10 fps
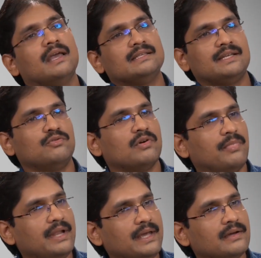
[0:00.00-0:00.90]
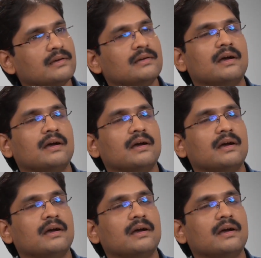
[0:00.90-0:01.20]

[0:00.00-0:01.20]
Hence, I took a break.